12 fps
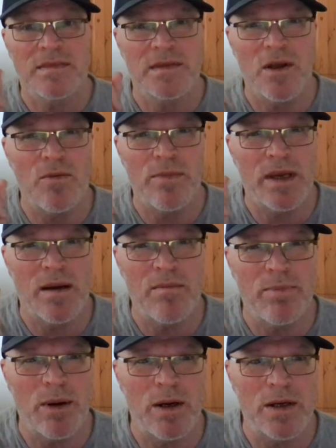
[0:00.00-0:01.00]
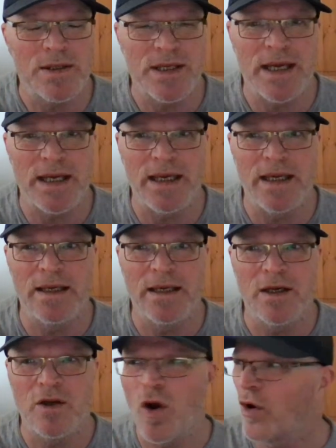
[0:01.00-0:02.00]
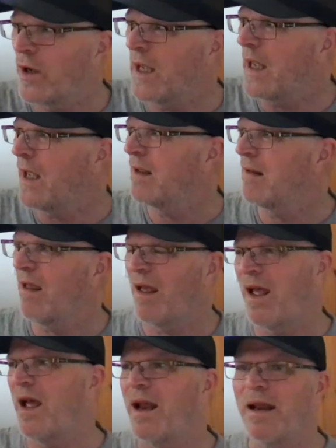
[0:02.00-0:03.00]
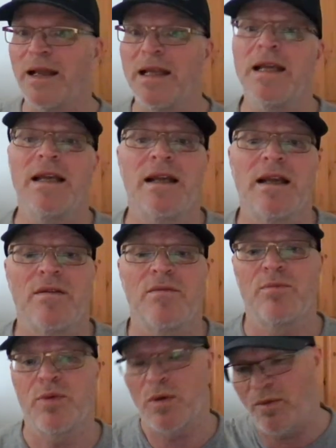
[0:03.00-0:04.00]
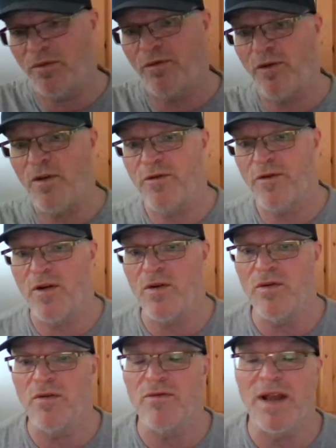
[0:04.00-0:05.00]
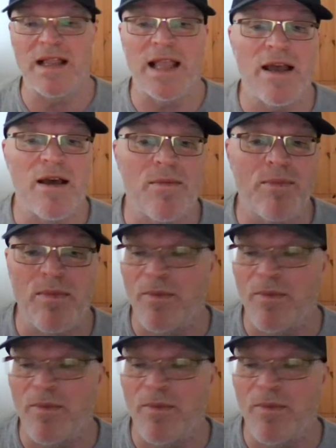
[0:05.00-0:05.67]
Don't become blasé, cocky. Throw the red letter